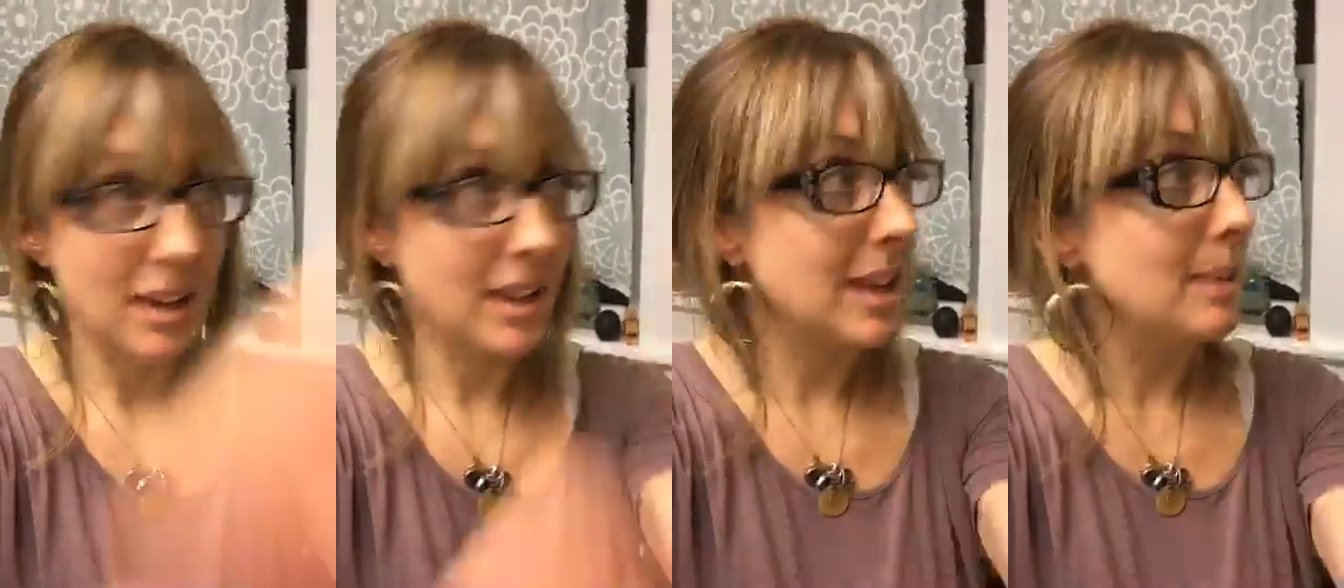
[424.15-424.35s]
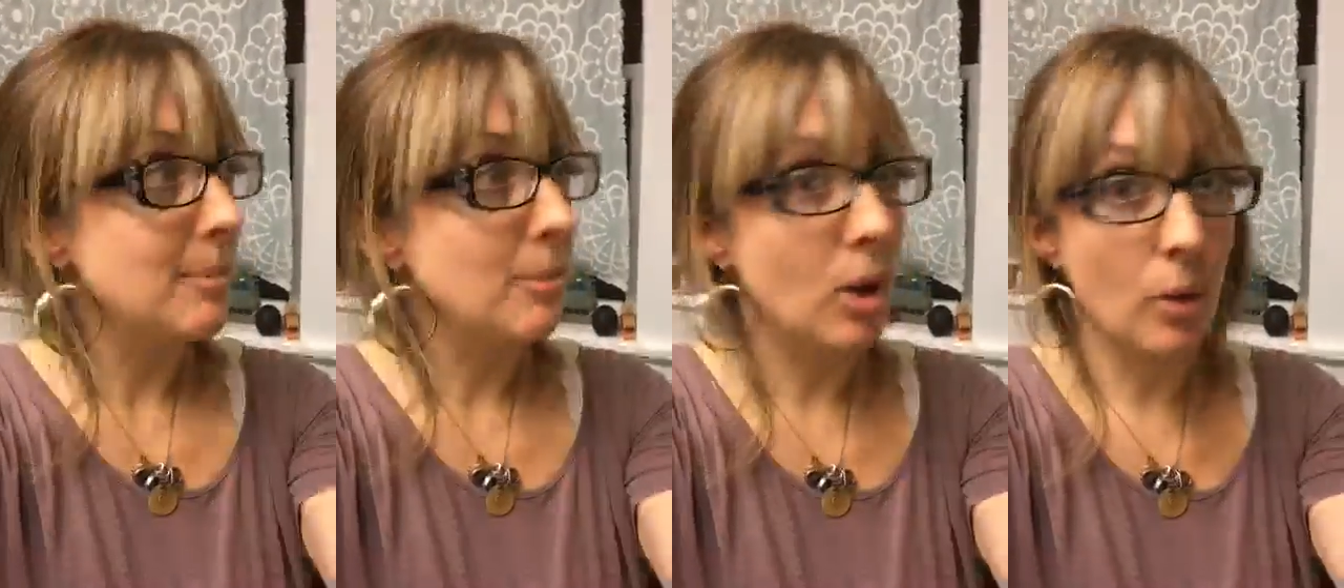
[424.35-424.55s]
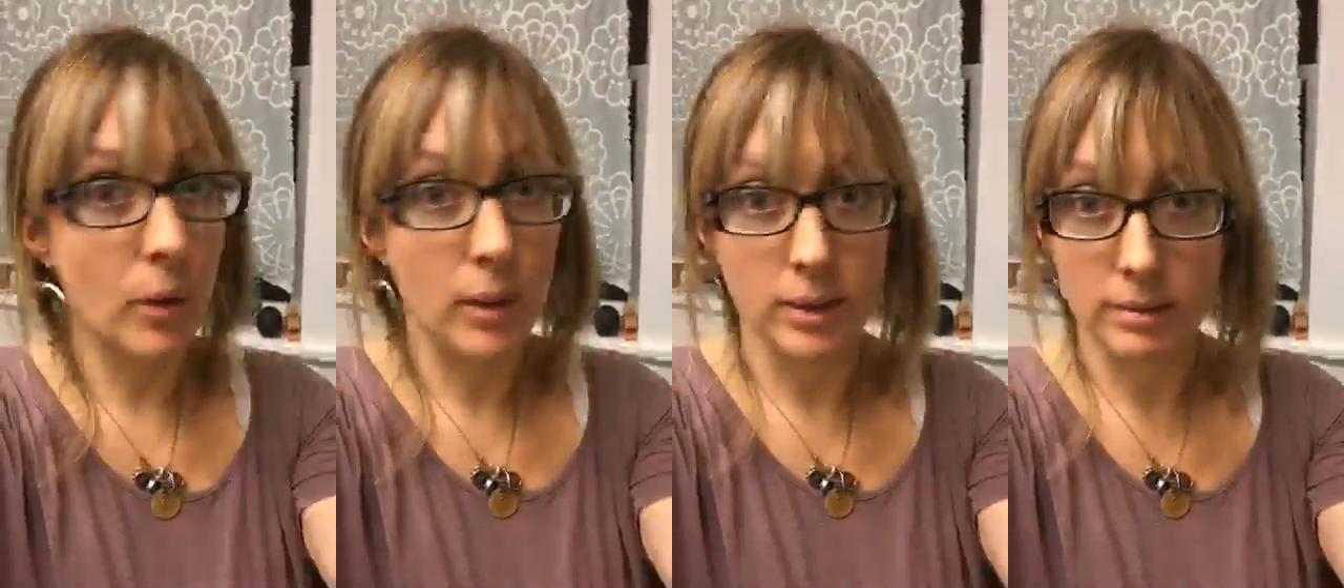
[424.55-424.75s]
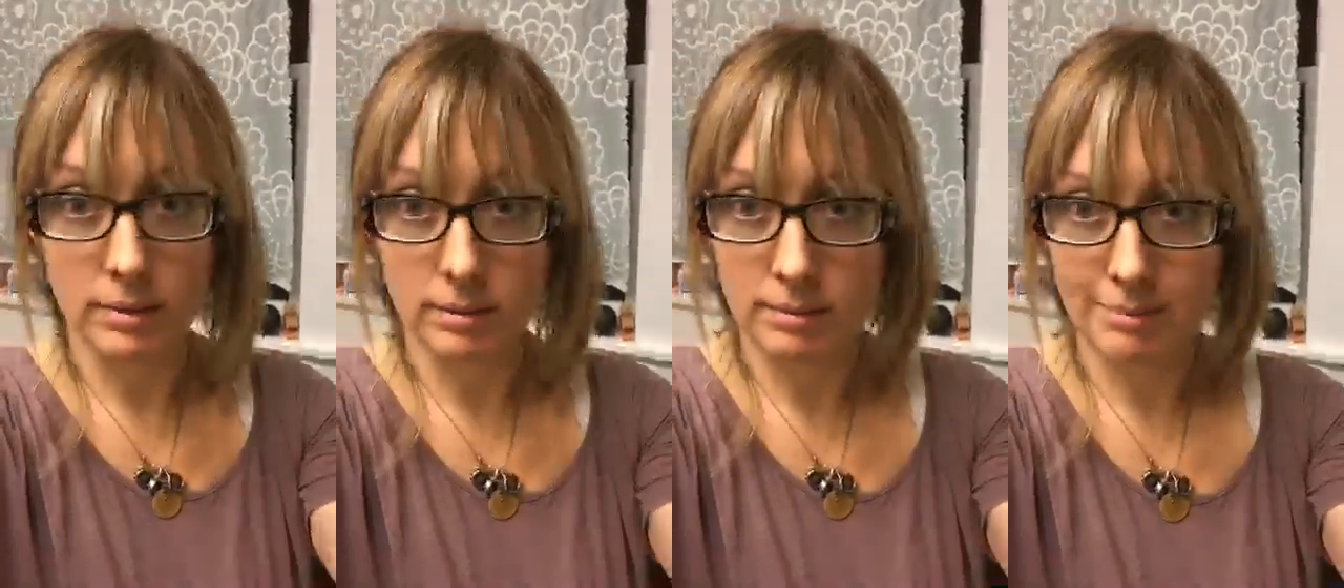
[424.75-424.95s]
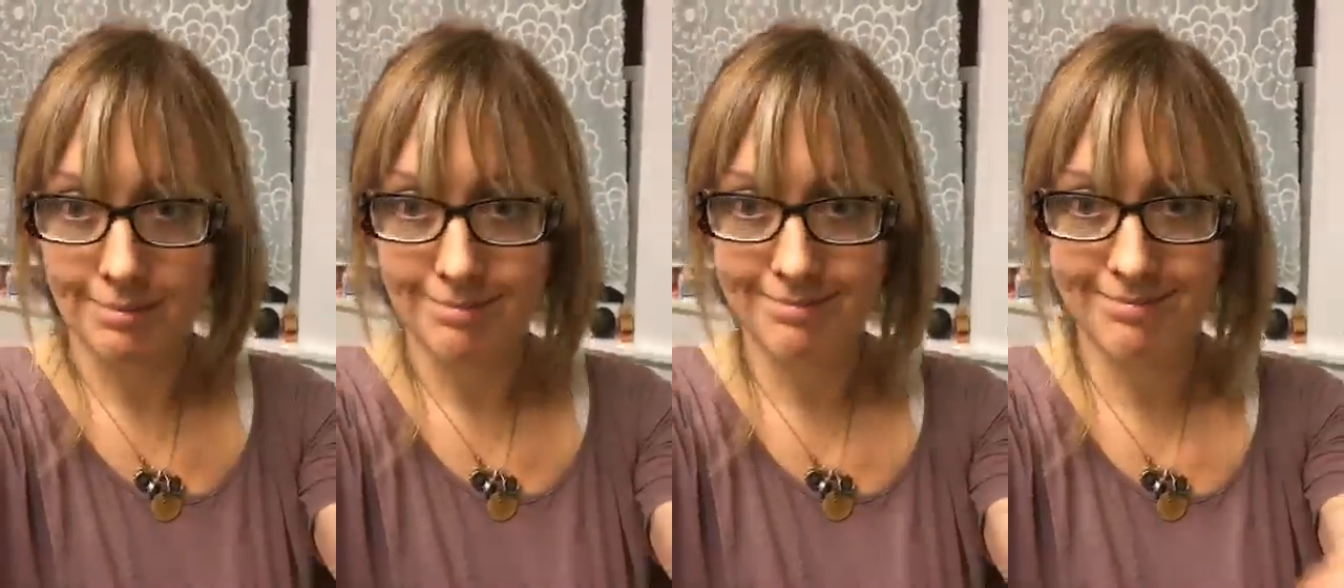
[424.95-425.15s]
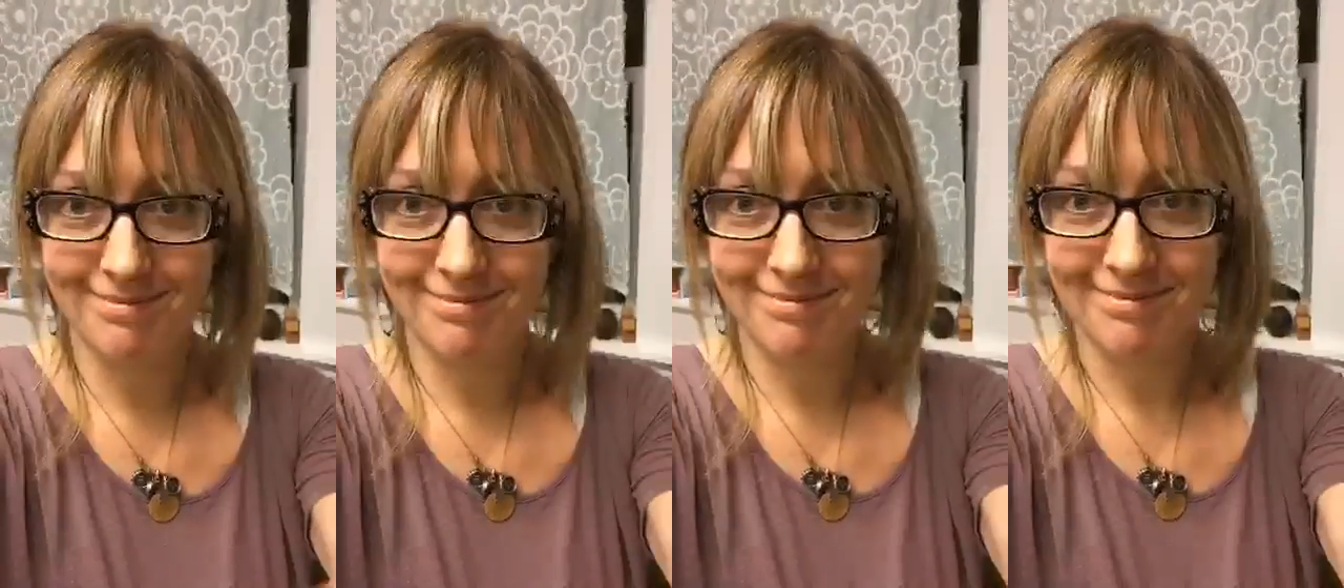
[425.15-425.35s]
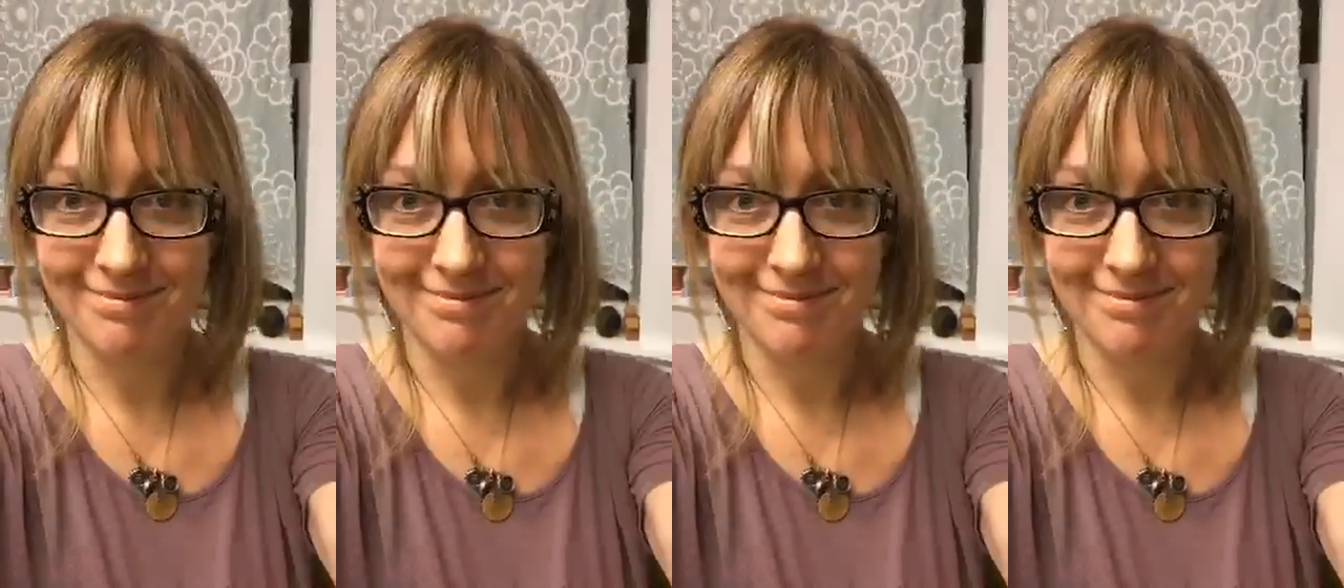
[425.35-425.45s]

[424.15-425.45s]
going to keep going.